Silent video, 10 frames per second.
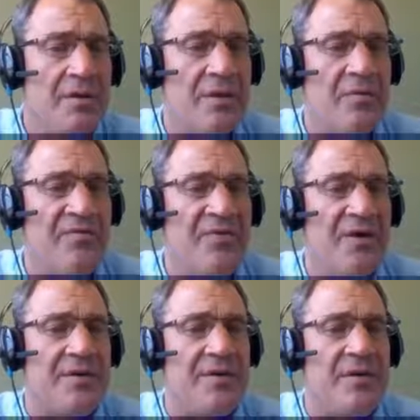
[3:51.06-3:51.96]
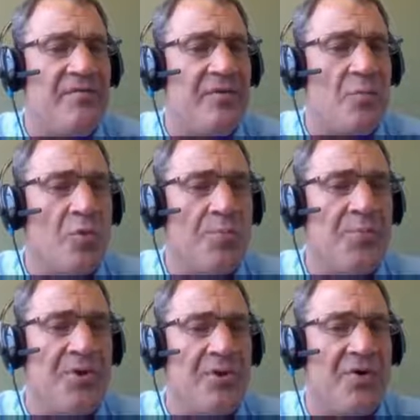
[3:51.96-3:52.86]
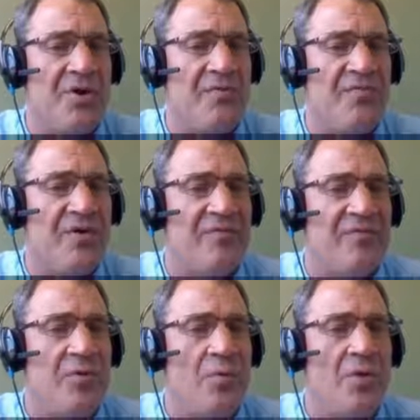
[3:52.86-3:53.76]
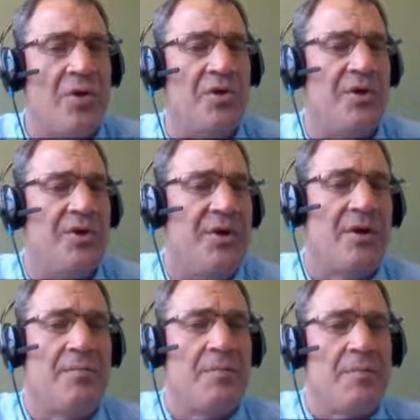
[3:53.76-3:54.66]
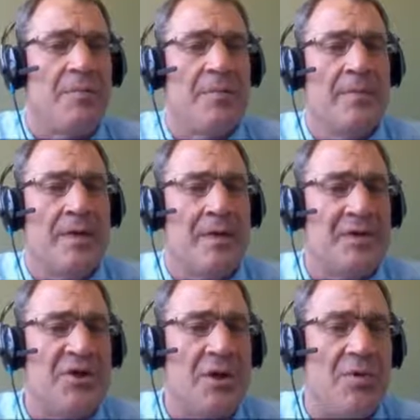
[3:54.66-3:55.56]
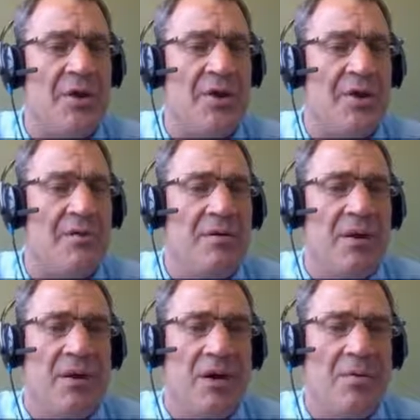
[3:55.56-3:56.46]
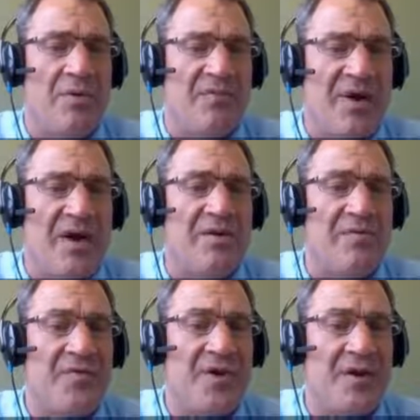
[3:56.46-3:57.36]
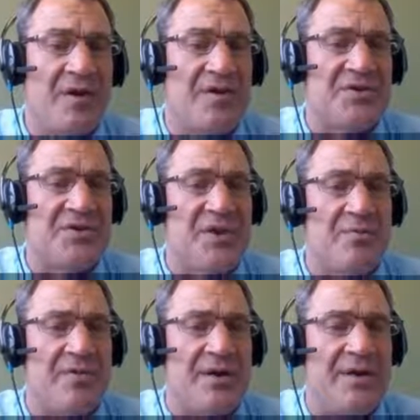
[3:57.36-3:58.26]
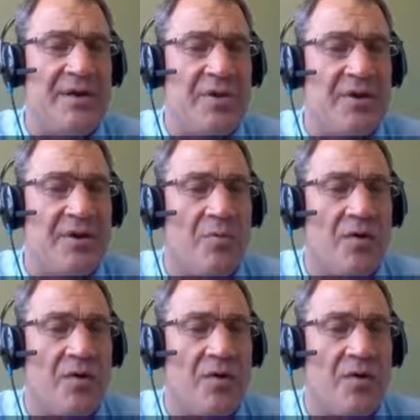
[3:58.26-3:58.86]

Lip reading: Now we've got even more purity of new oil in there. And let's say we get a refractive reading, let's say right down here to